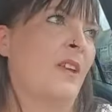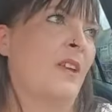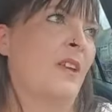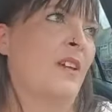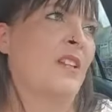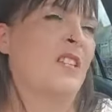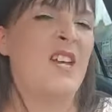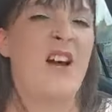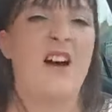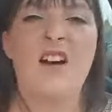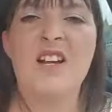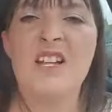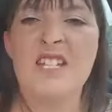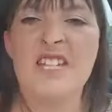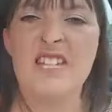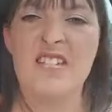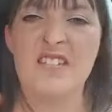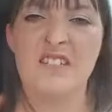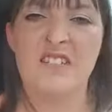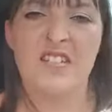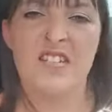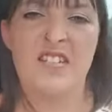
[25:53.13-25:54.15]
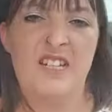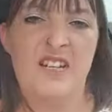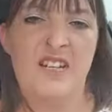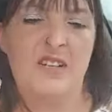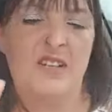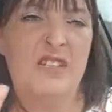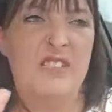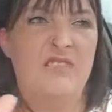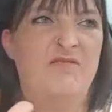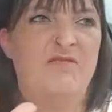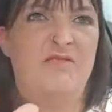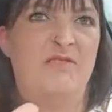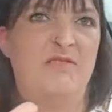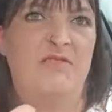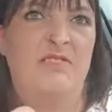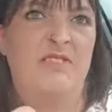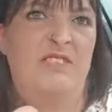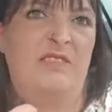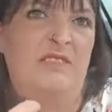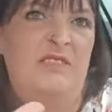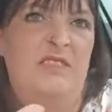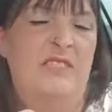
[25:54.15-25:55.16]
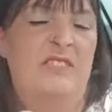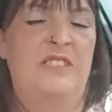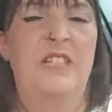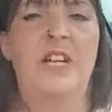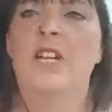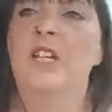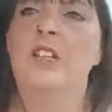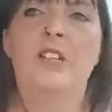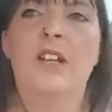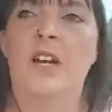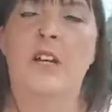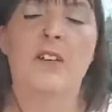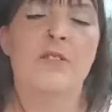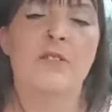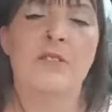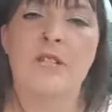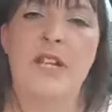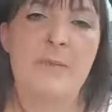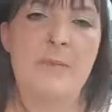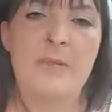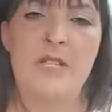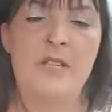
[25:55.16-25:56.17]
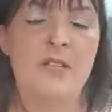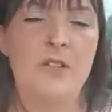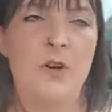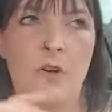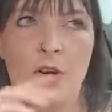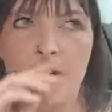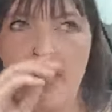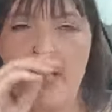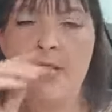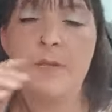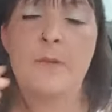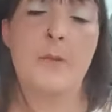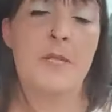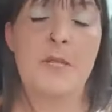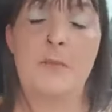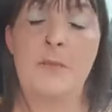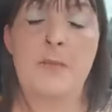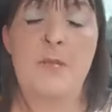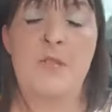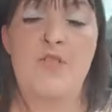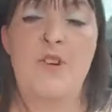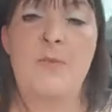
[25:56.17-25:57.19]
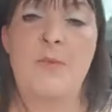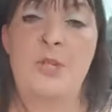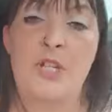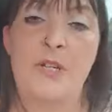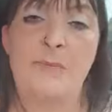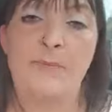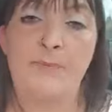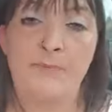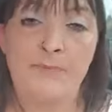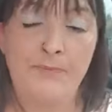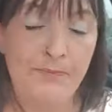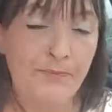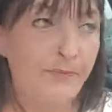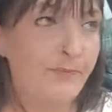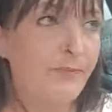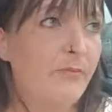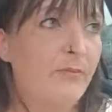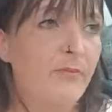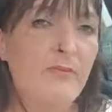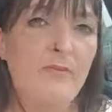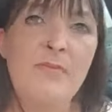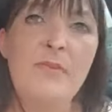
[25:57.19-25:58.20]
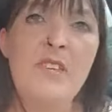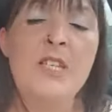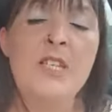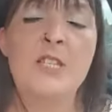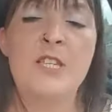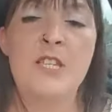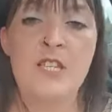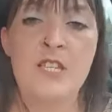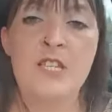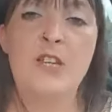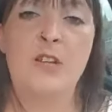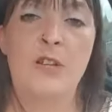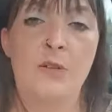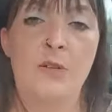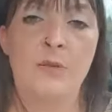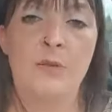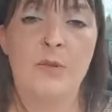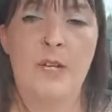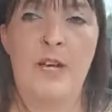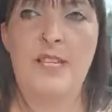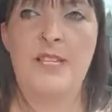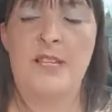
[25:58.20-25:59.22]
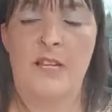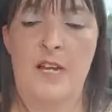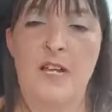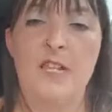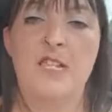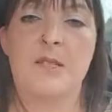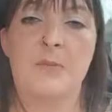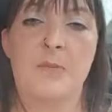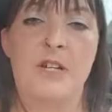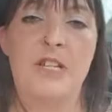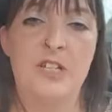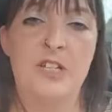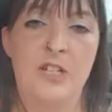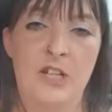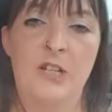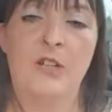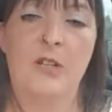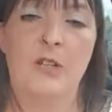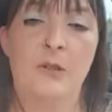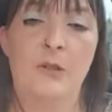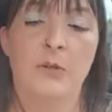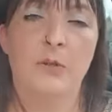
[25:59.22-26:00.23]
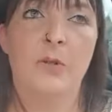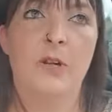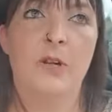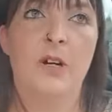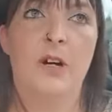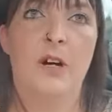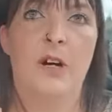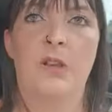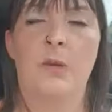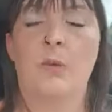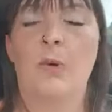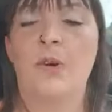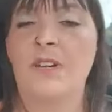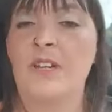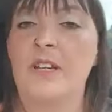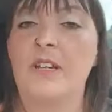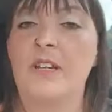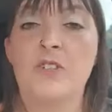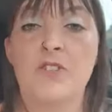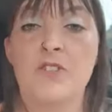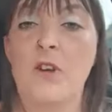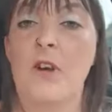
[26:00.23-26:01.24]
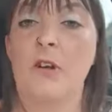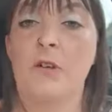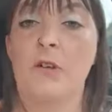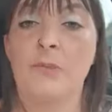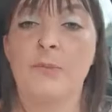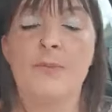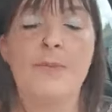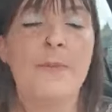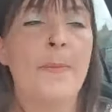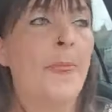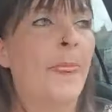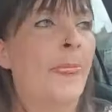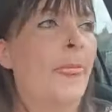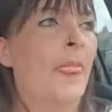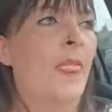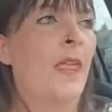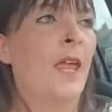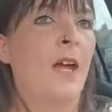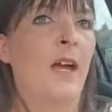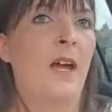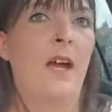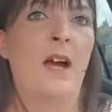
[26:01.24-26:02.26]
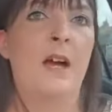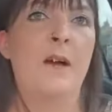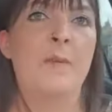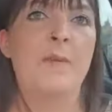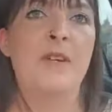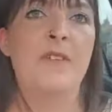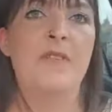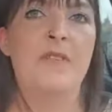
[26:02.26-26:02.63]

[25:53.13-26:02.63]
tied in, you know. No, absolutely not. It's a subscription. So you, as a customer, you are the one in control. If